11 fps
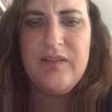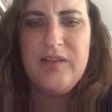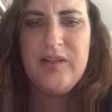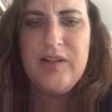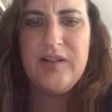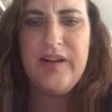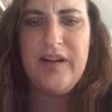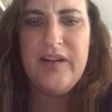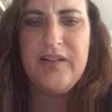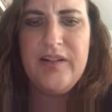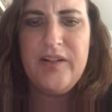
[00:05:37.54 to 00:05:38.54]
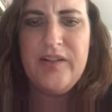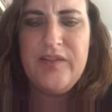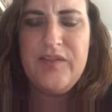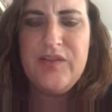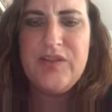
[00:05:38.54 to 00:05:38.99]
I don't know
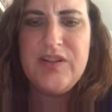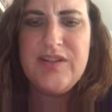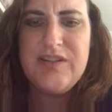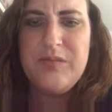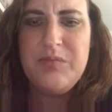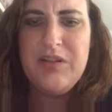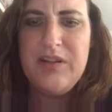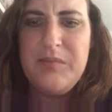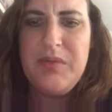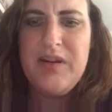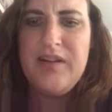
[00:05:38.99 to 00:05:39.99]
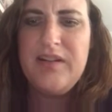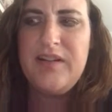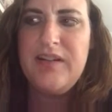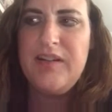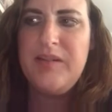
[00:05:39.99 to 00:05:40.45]
if it was a sibling,
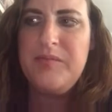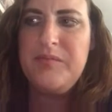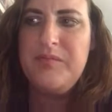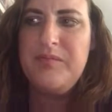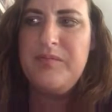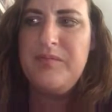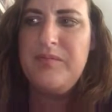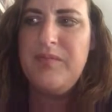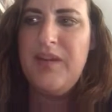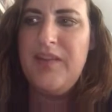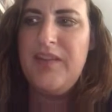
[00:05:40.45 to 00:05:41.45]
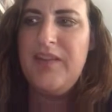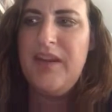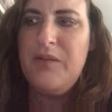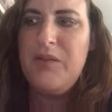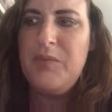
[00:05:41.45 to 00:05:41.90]
but and that
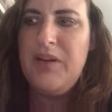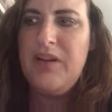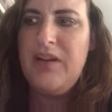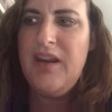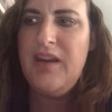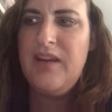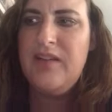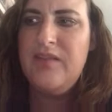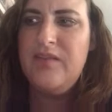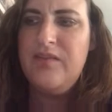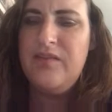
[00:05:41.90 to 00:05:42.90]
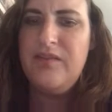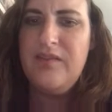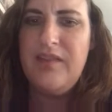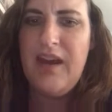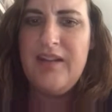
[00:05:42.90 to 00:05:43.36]
they were being negative
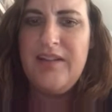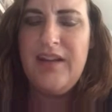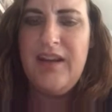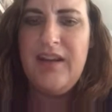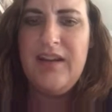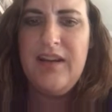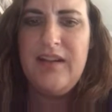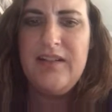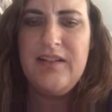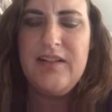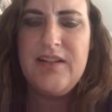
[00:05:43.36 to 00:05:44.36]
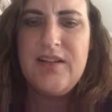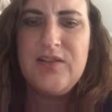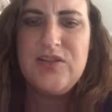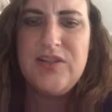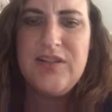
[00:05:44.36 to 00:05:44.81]
that day, and
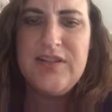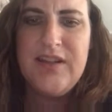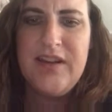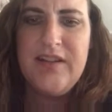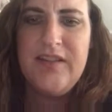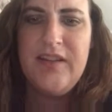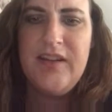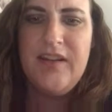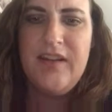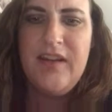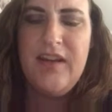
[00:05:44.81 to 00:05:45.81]
so she decided that